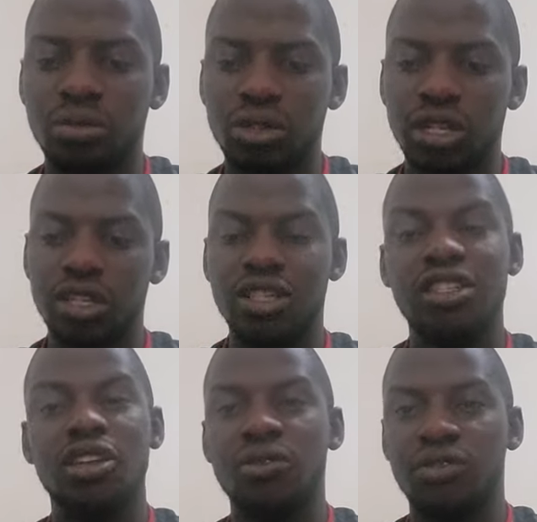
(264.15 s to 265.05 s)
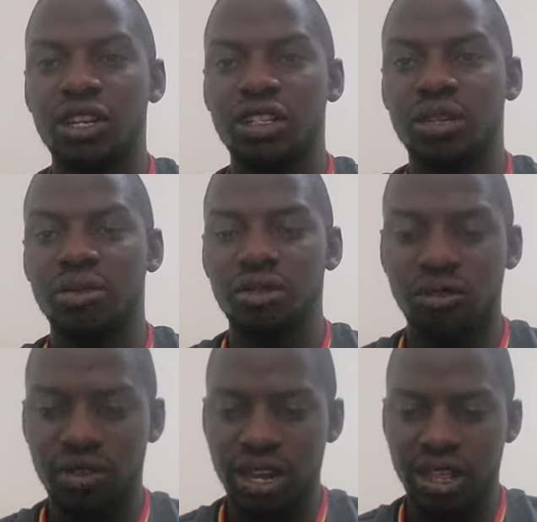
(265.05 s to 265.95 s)
Most cases, these are your friends. Some of you
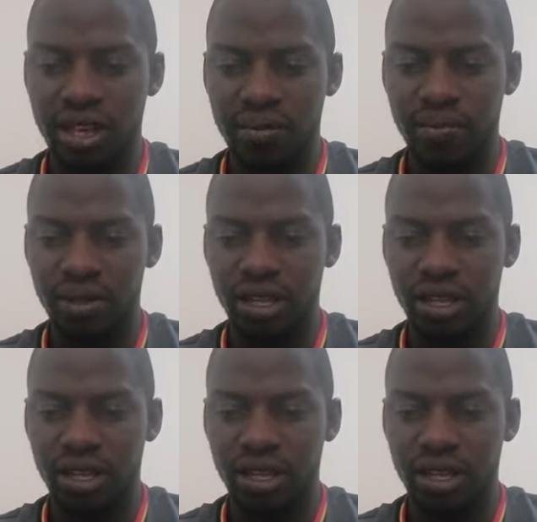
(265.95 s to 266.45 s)
fear them,